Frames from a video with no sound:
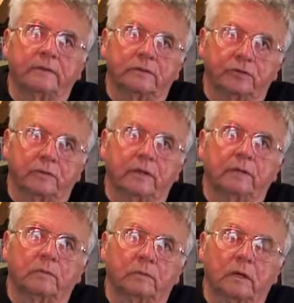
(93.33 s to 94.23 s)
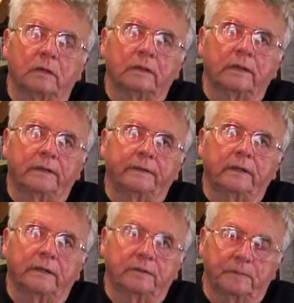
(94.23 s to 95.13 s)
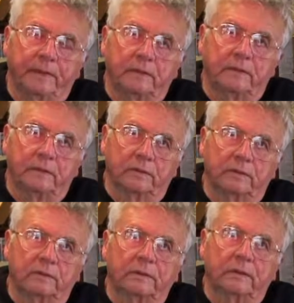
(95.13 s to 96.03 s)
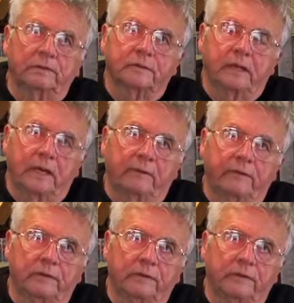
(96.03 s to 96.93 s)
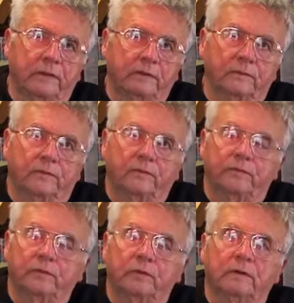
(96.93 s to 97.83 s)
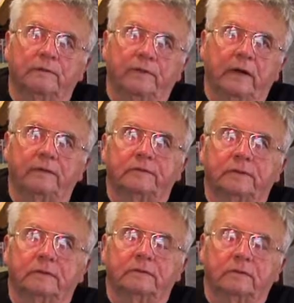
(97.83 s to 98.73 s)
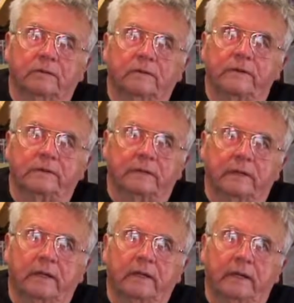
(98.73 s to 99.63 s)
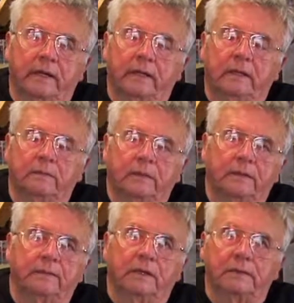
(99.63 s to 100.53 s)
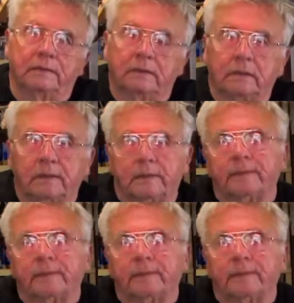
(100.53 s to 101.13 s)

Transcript: enjoyed wall lettering. I spent years on scaffolding, 4 or 5, 6 stories high, hanging by my teeth.